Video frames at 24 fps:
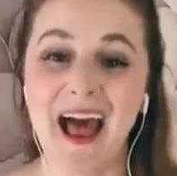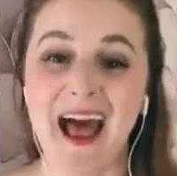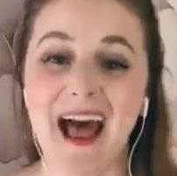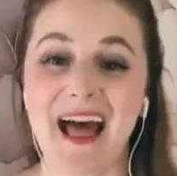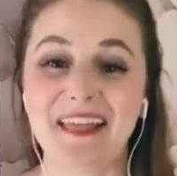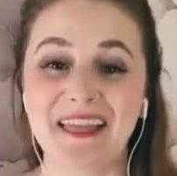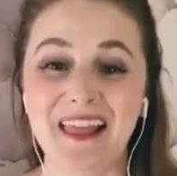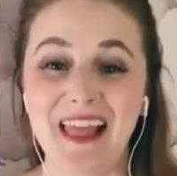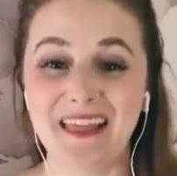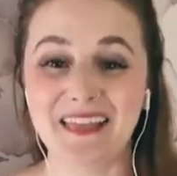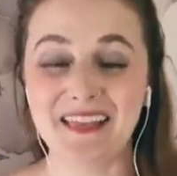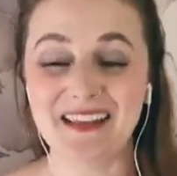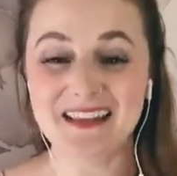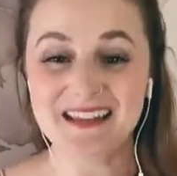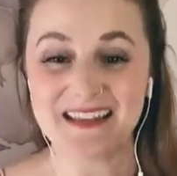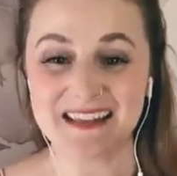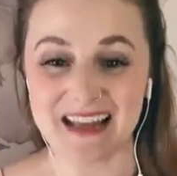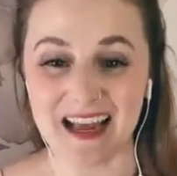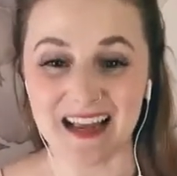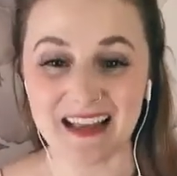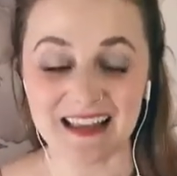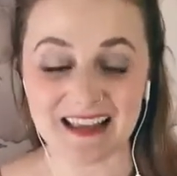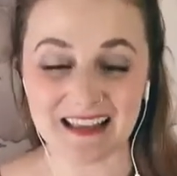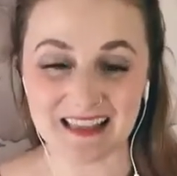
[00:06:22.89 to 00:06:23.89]
And then the
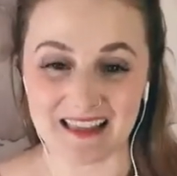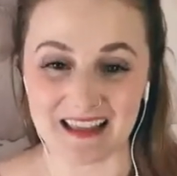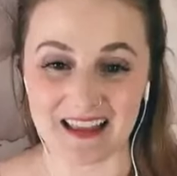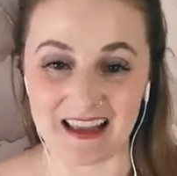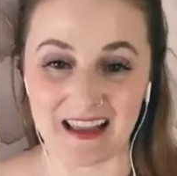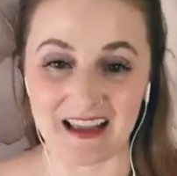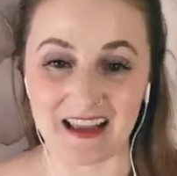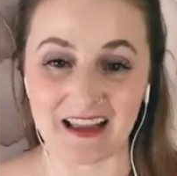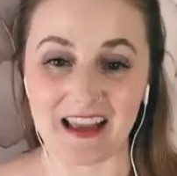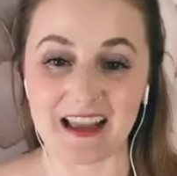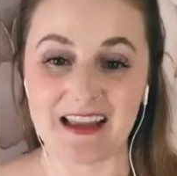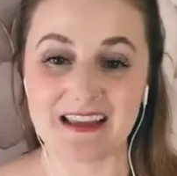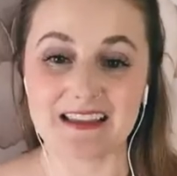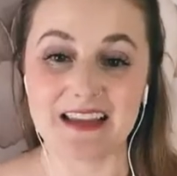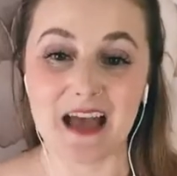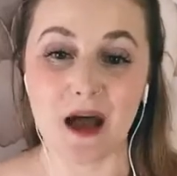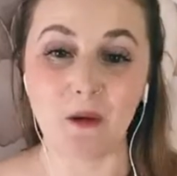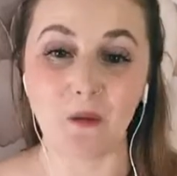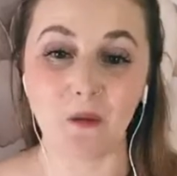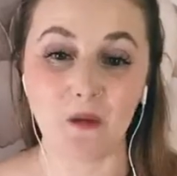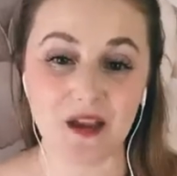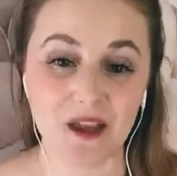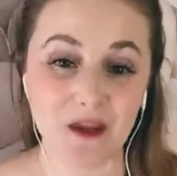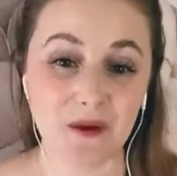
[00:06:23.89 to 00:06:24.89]
second thing is
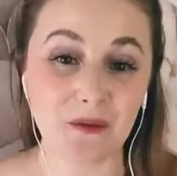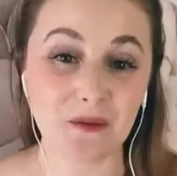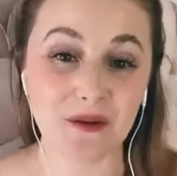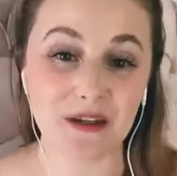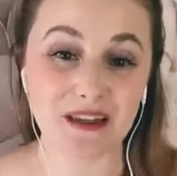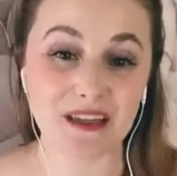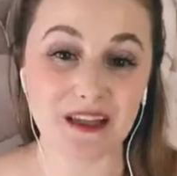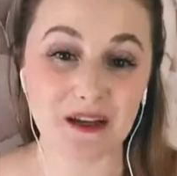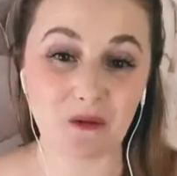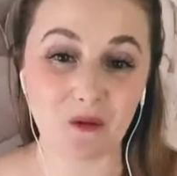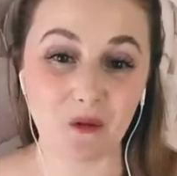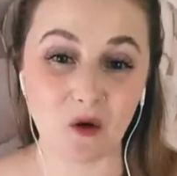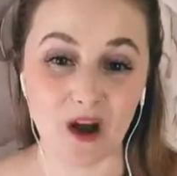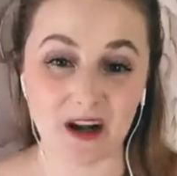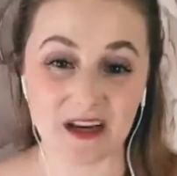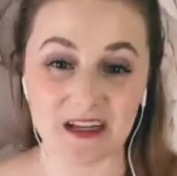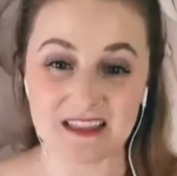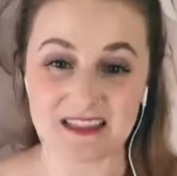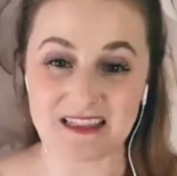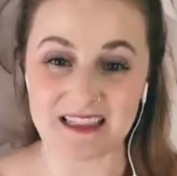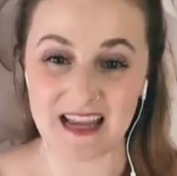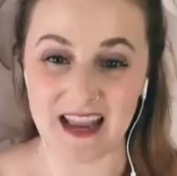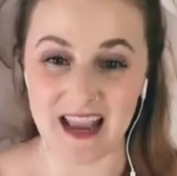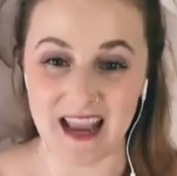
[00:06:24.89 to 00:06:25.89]
that we really
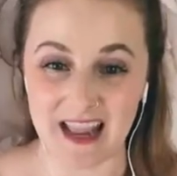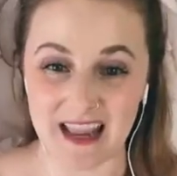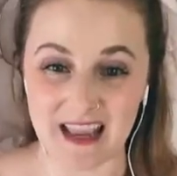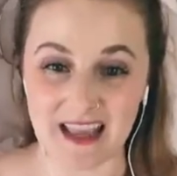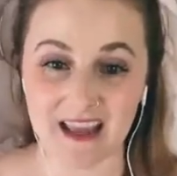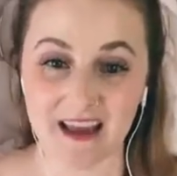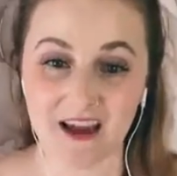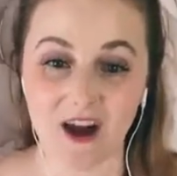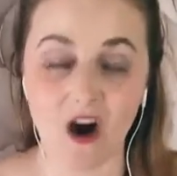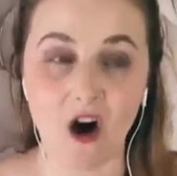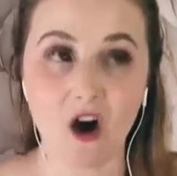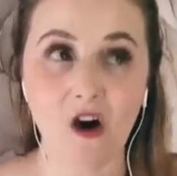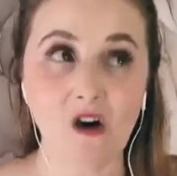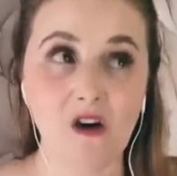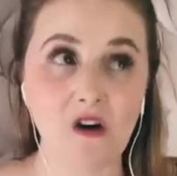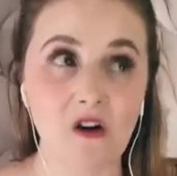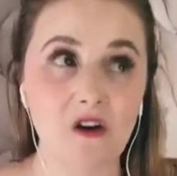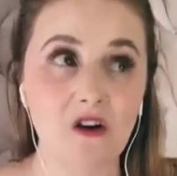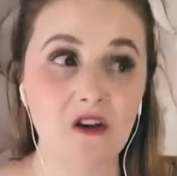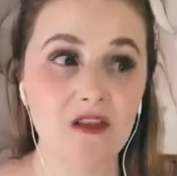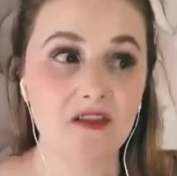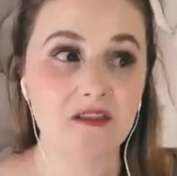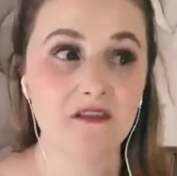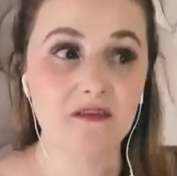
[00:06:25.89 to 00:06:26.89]
want to take
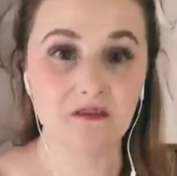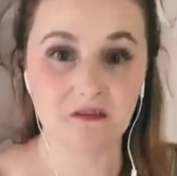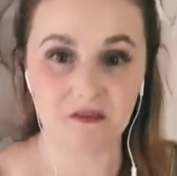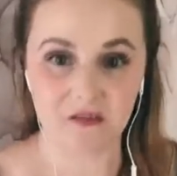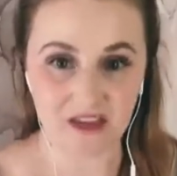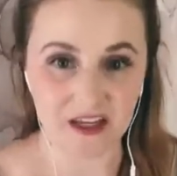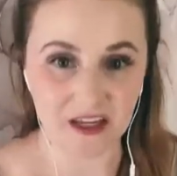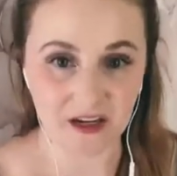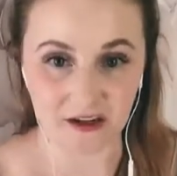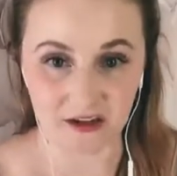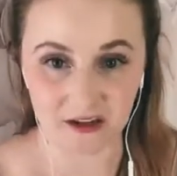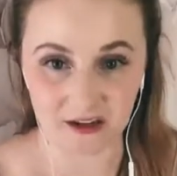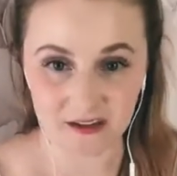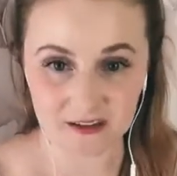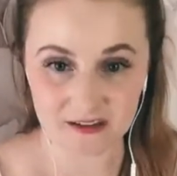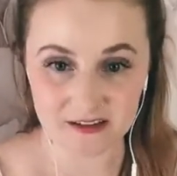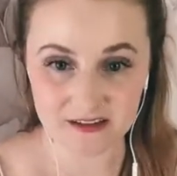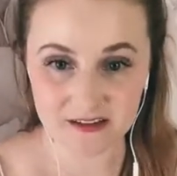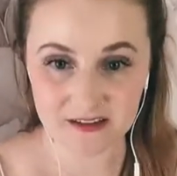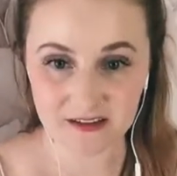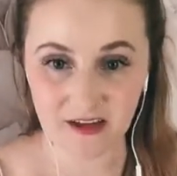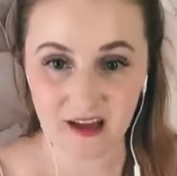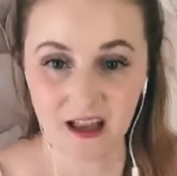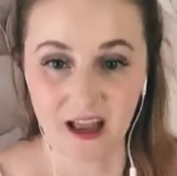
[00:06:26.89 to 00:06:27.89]
all the
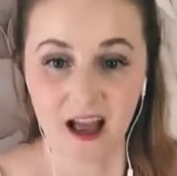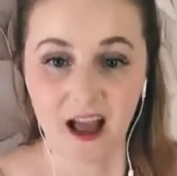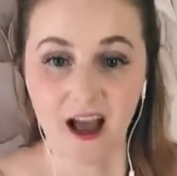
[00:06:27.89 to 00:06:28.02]
fears,